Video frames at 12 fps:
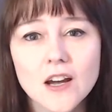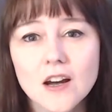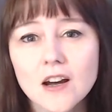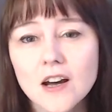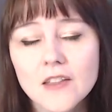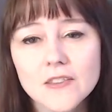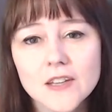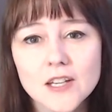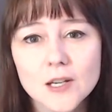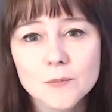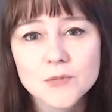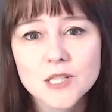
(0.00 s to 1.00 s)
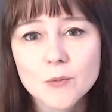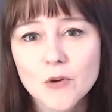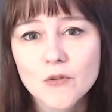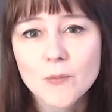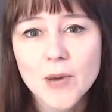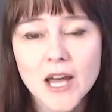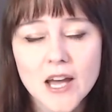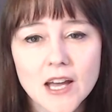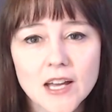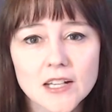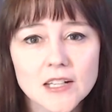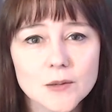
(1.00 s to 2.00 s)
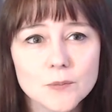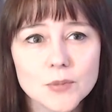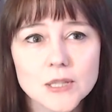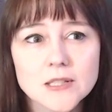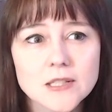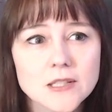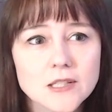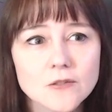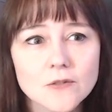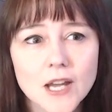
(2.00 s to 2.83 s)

on them. Some of them had pieces of